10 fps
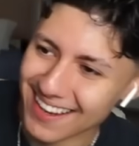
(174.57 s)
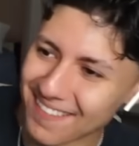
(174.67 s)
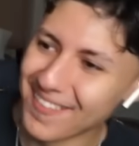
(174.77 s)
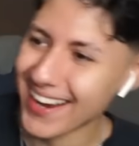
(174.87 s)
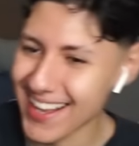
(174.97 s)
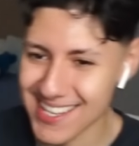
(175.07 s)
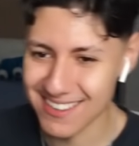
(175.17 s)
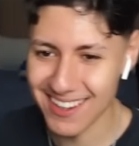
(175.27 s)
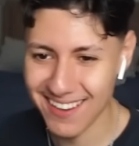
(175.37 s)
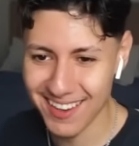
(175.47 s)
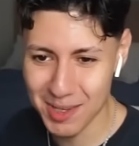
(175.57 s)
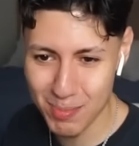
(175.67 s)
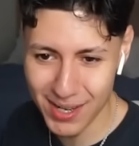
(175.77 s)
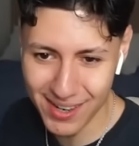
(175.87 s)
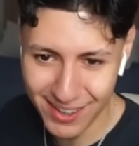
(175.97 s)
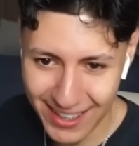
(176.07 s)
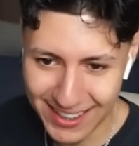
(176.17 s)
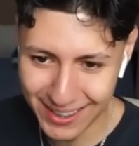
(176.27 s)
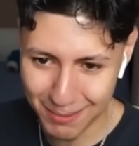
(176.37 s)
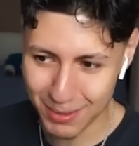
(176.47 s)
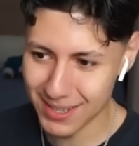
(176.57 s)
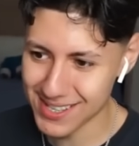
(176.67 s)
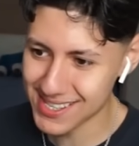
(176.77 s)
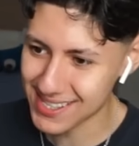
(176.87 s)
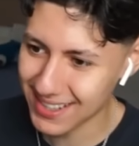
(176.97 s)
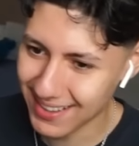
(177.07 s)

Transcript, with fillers: the f is wrong with bro? I think bro's.